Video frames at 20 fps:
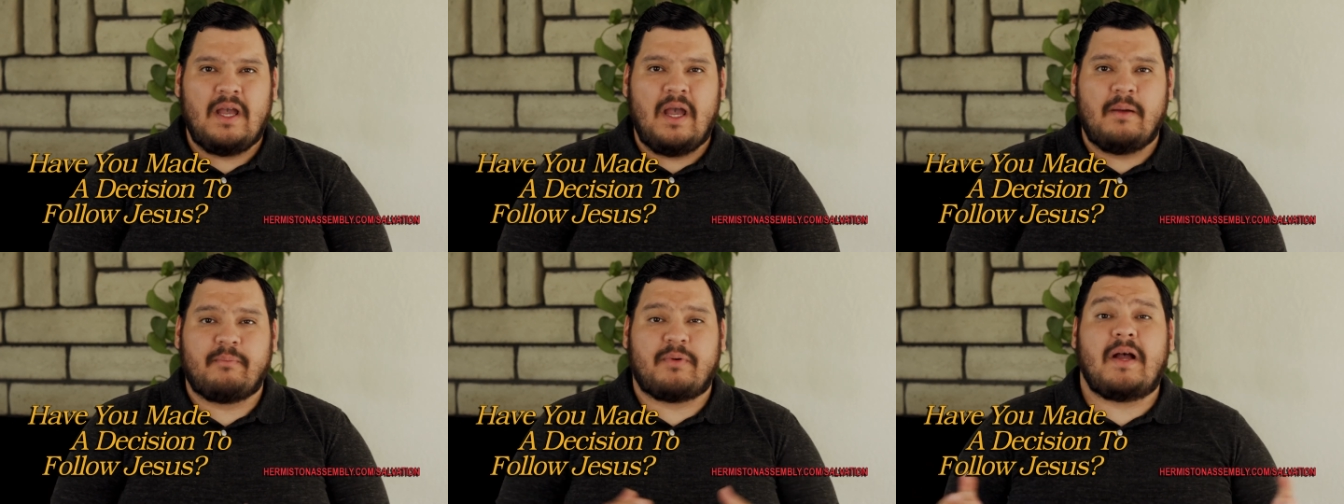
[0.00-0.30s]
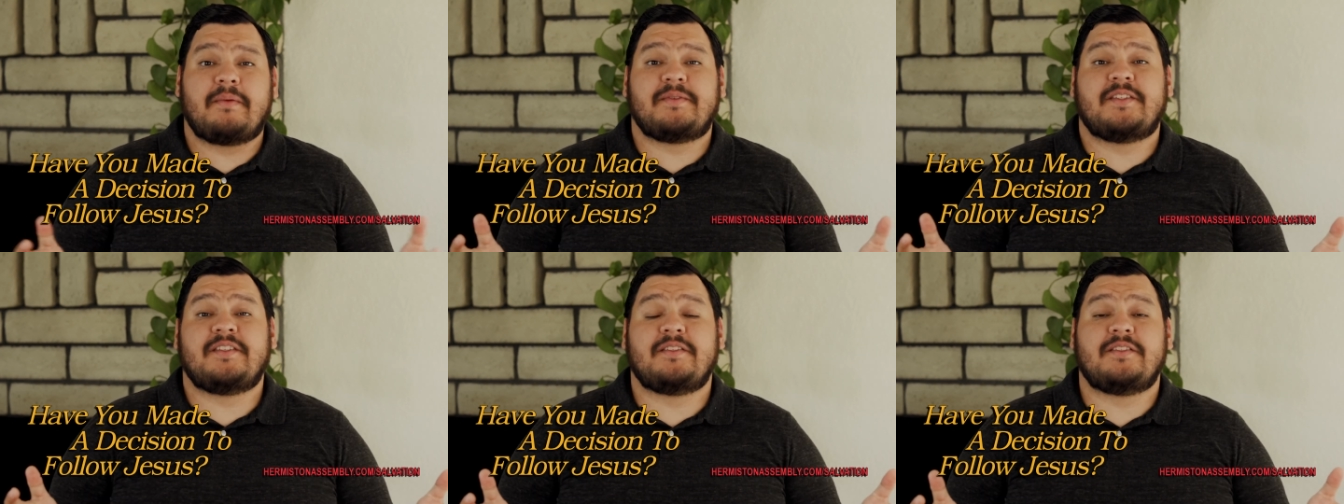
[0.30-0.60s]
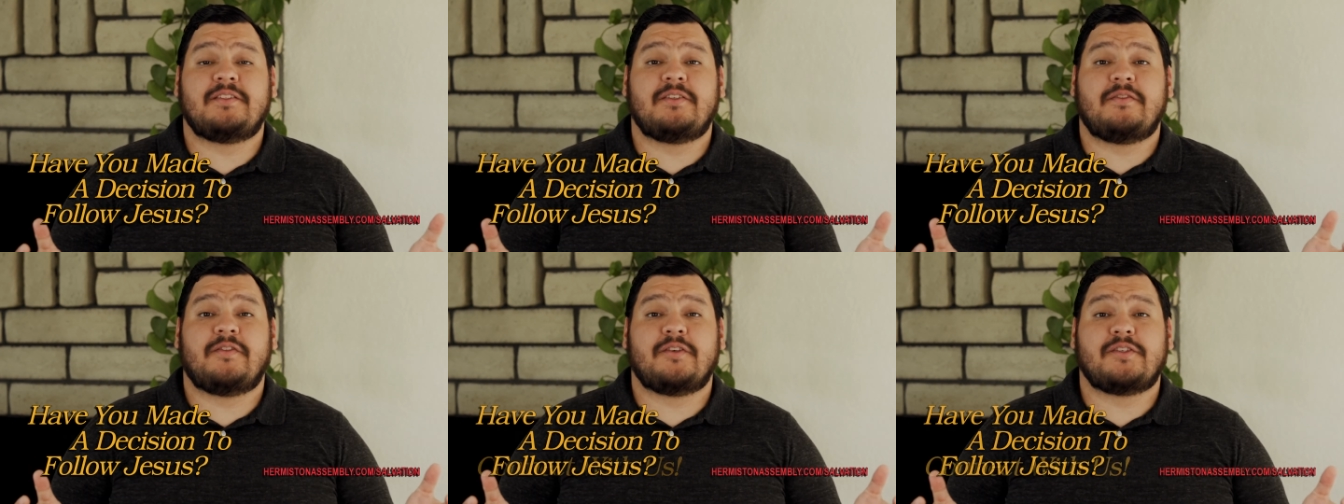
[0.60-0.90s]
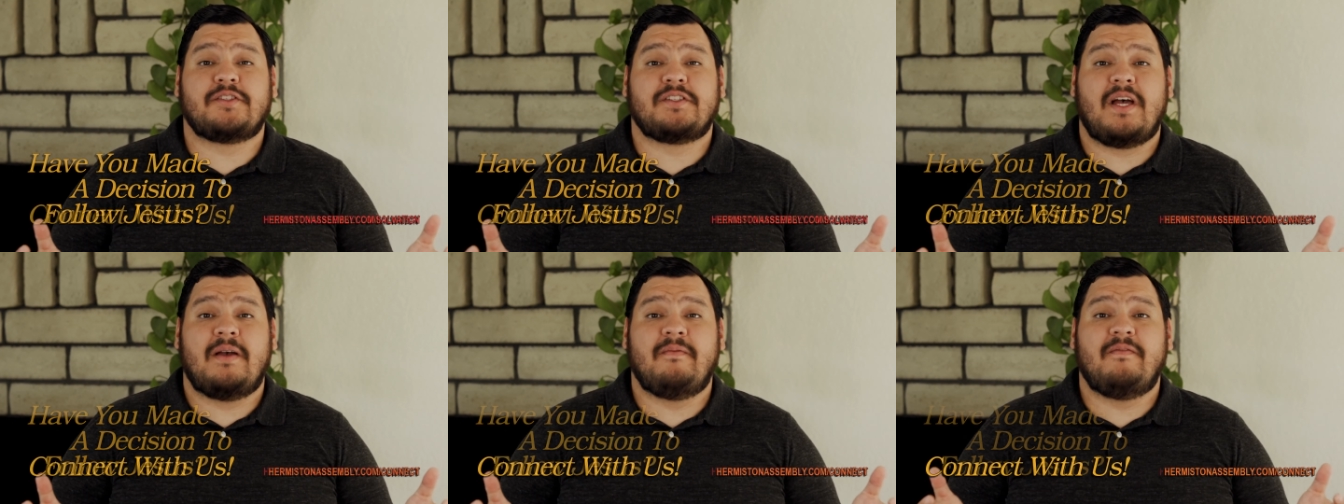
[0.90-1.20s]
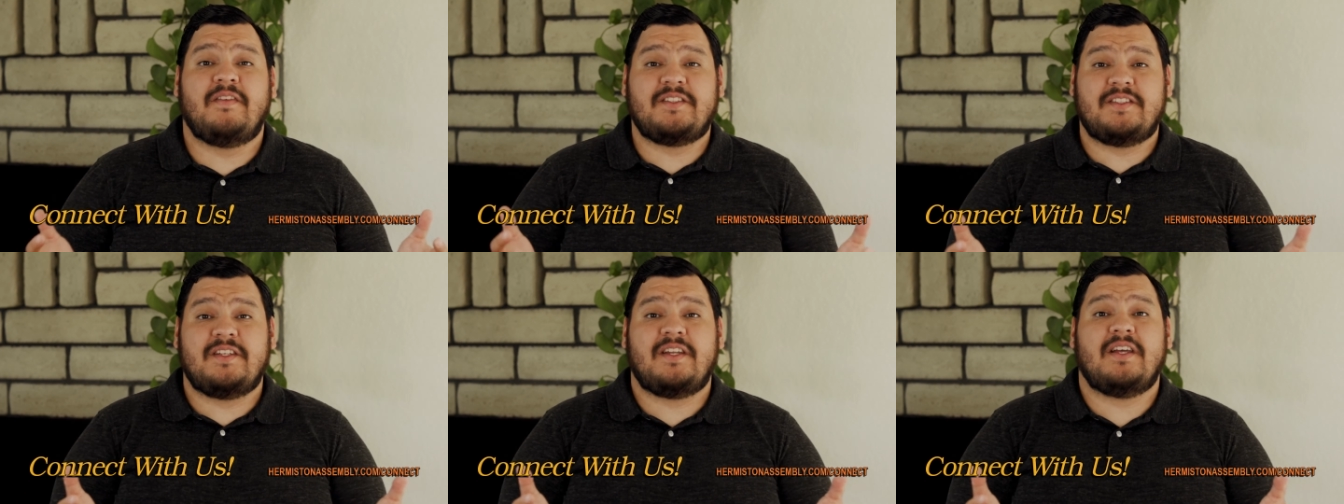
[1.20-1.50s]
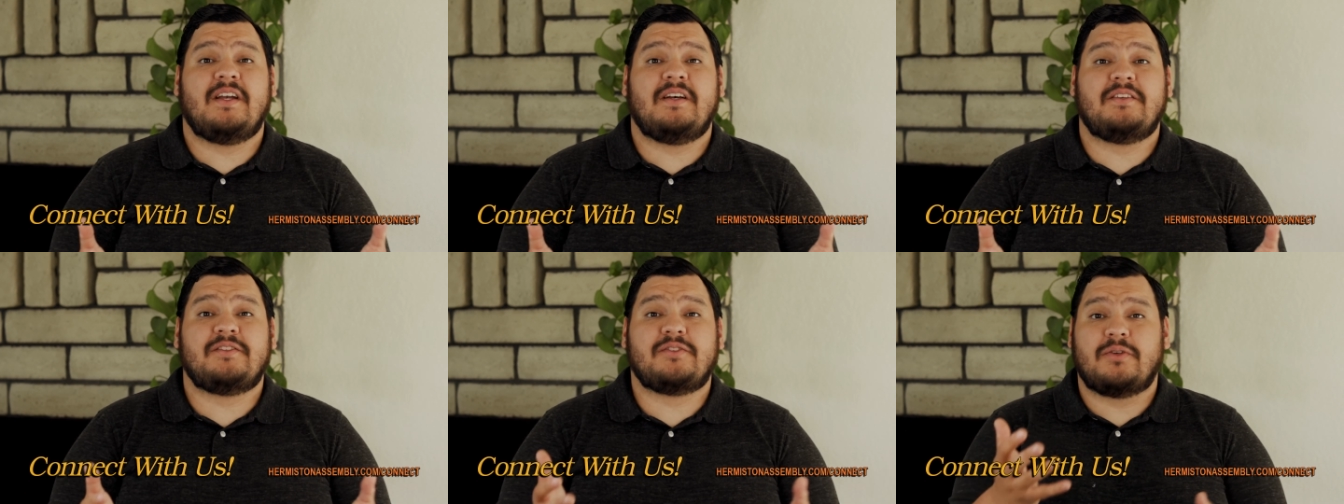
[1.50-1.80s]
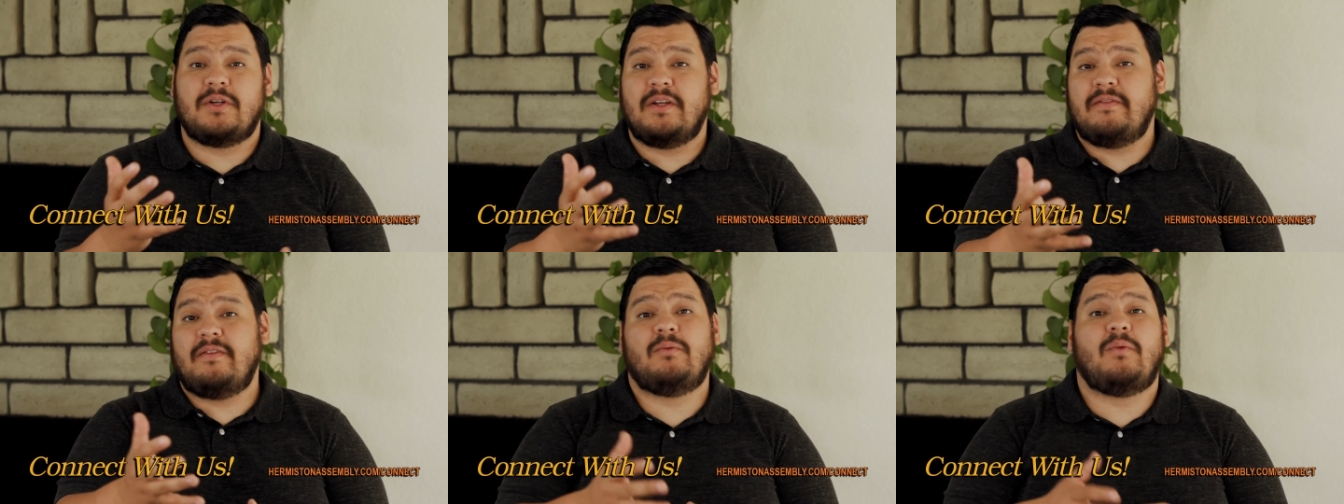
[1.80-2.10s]
and perhaps this is your first time visiting us
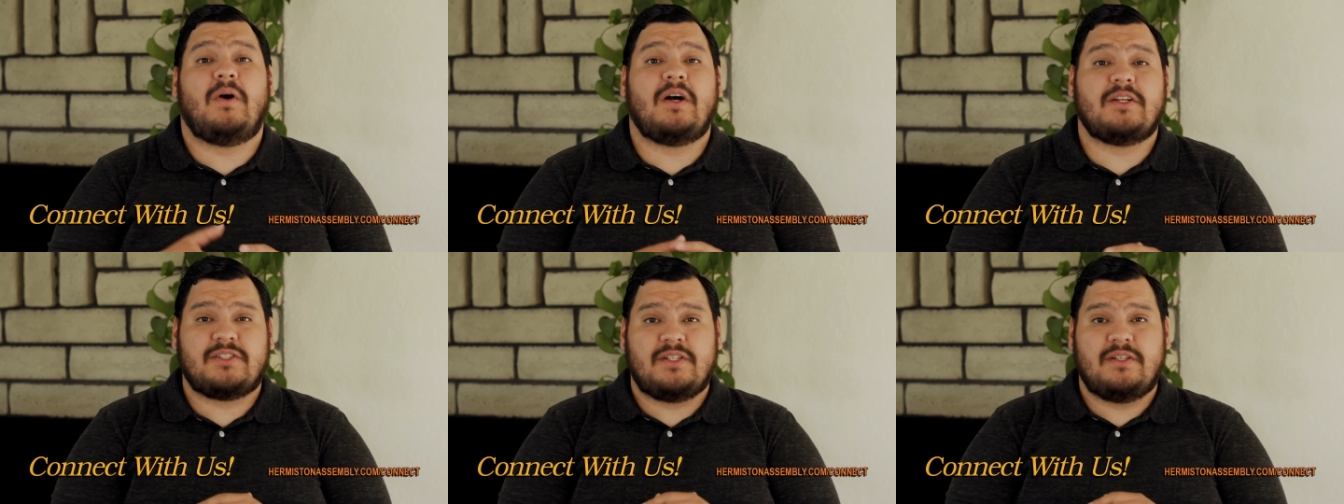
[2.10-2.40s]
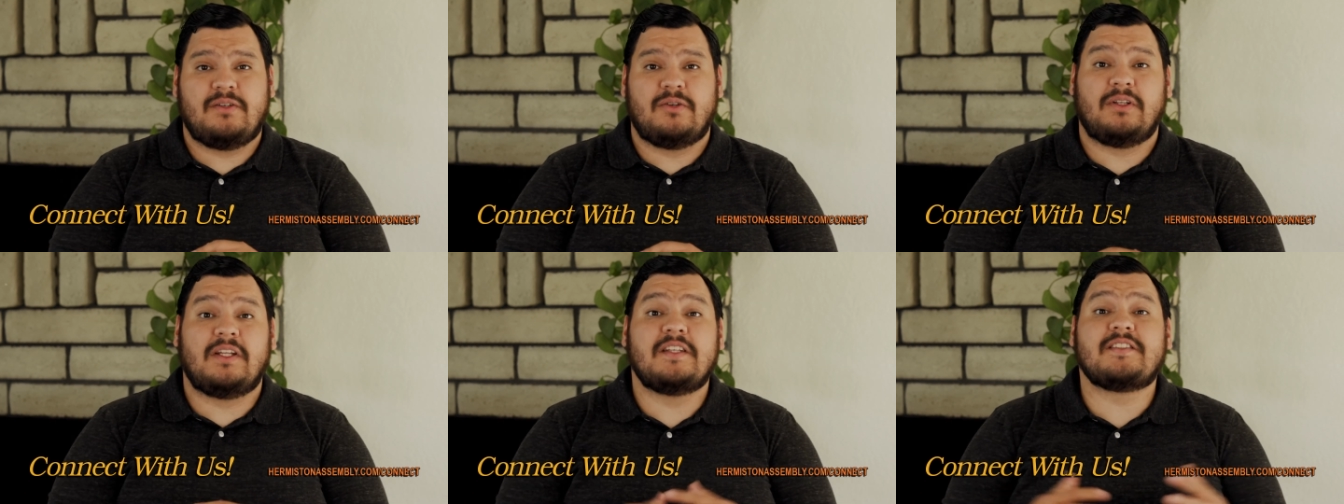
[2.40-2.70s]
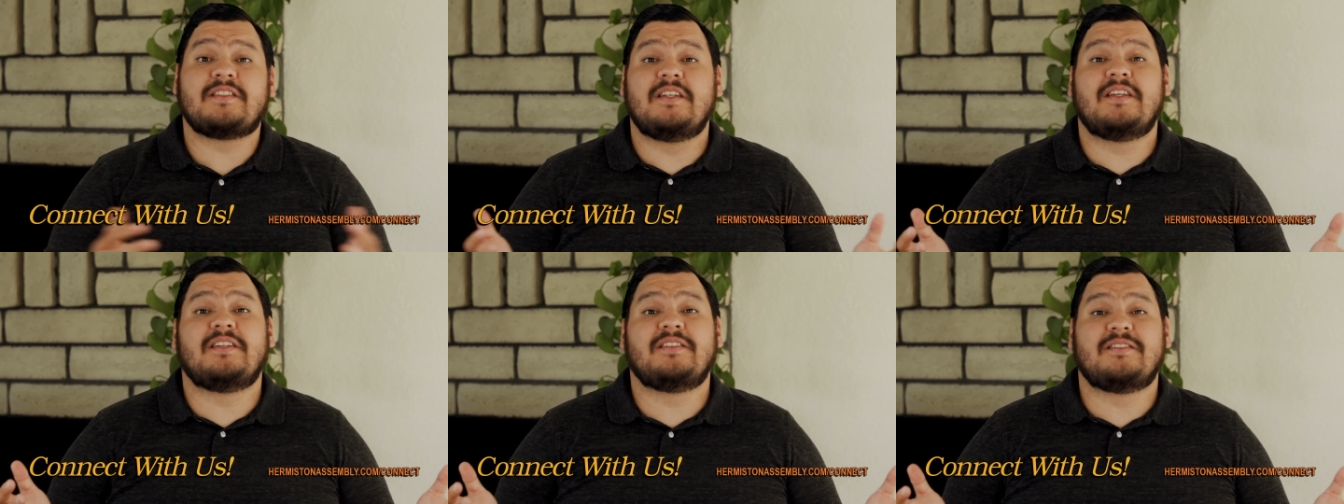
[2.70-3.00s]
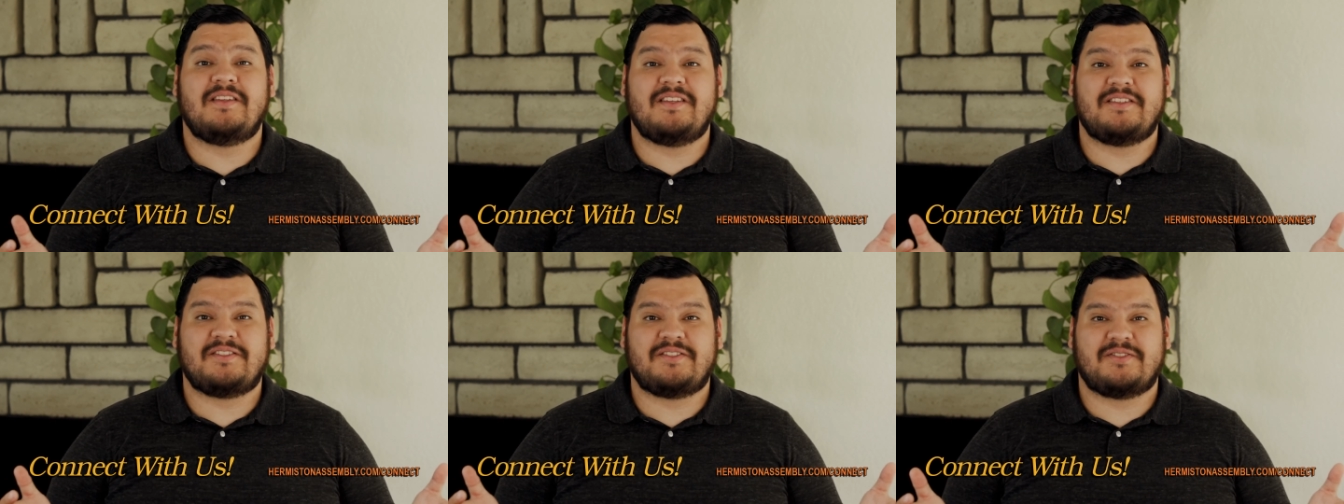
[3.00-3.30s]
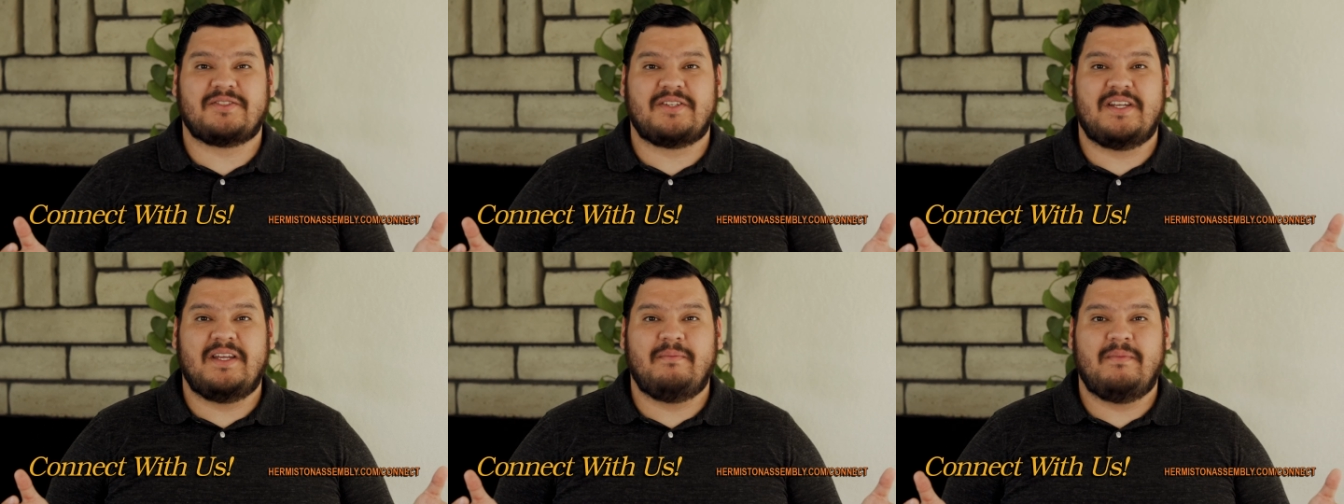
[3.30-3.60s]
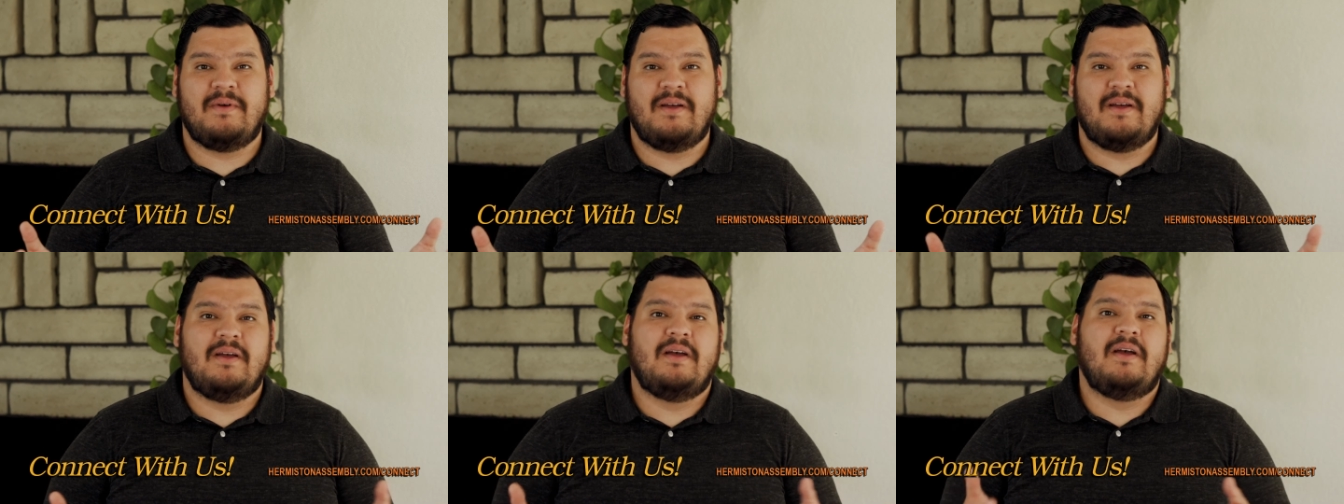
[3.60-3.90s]
or even watching or listening to this stream,